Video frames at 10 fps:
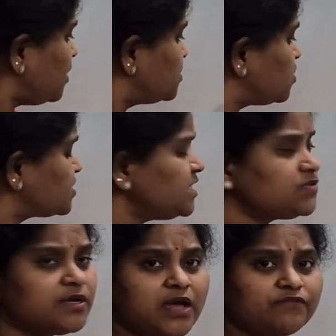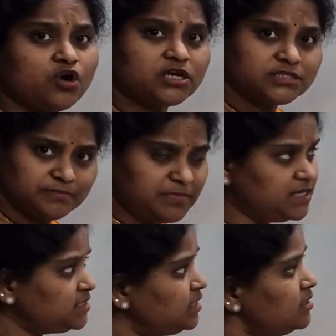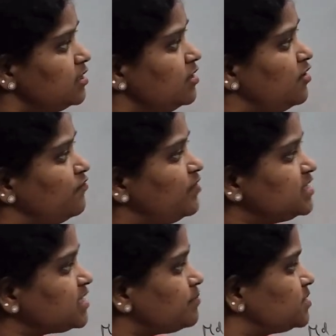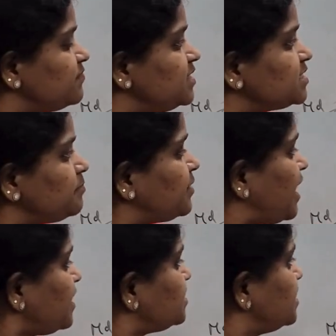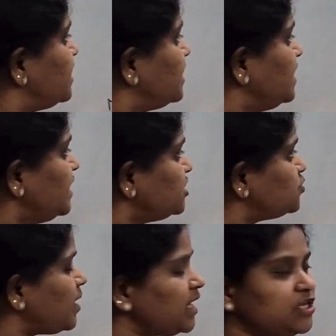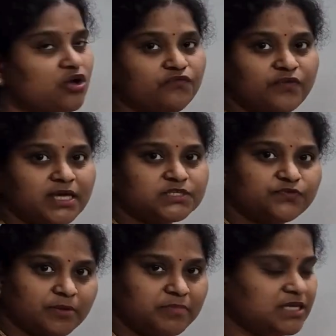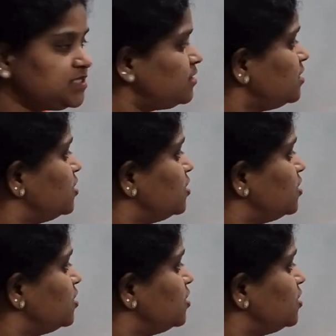So since we have got median, we'll subtract each value of x from median.